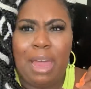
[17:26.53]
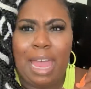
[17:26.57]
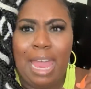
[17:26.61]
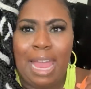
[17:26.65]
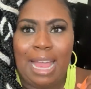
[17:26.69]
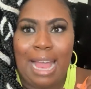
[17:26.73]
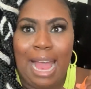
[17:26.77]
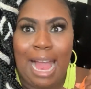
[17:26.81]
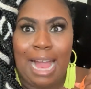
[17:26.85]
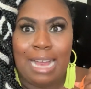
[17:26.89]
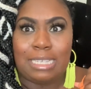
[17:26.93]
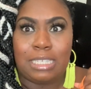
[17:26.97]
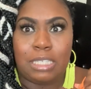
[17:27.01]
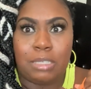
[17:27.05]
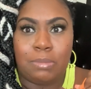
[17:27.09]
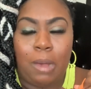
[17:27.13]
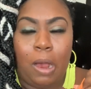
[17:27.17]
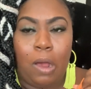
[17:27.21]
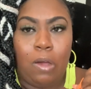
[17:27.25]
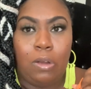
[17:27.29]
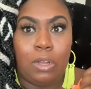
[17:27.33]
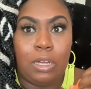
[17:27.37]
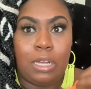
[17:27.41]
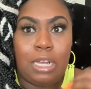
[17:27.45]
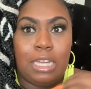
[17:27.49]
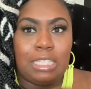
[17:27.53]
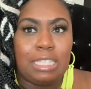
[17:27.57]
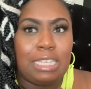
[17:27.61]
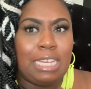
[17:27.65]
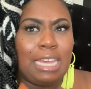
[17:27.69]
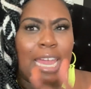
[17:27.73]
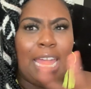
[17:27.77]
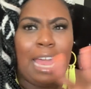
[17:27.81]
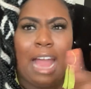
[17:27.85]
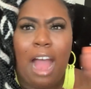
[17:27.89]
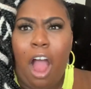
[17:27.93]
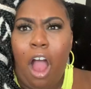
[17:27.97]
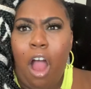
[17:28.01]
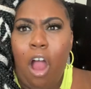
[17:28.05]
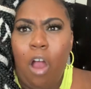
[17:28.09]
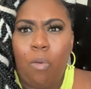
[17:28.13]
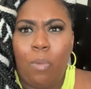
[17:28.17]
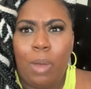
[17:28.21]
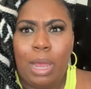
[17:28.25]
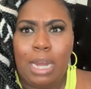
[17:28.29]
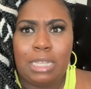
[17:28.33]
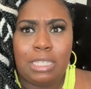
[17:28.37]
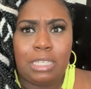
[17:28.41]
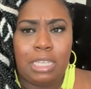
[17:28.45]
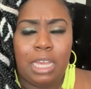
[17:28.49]
had got smaller because he had
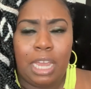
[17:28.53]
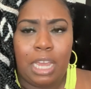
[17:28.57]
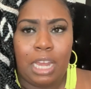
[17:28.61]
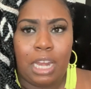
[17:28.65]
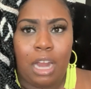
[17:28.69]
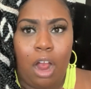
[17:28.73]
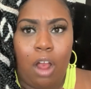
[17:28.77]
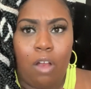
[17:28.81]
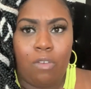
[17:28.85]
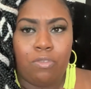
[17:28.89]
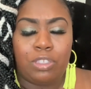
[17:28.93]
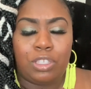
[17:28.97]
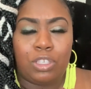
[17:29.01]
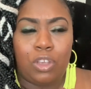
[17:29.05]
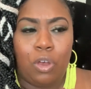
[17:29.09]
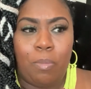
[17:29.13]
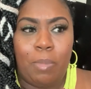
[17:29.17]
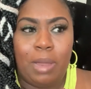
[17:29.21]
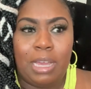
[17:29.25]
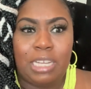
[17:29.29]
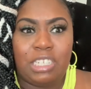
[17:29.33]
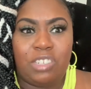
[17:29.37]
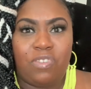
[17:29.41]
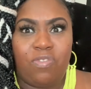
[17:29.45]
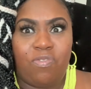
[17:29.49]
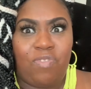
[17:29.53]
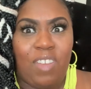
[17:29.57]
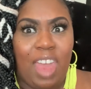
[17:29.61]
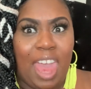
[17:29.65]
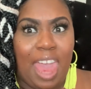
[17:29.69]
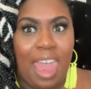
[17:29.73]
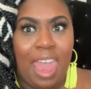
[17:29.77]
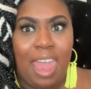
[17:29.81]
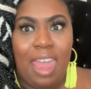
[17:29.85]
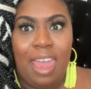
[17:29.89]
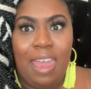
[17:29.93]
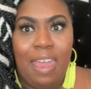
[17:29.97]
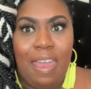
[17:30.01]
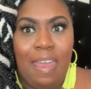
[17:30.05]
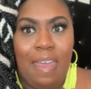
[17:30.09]
already taken off so much fat.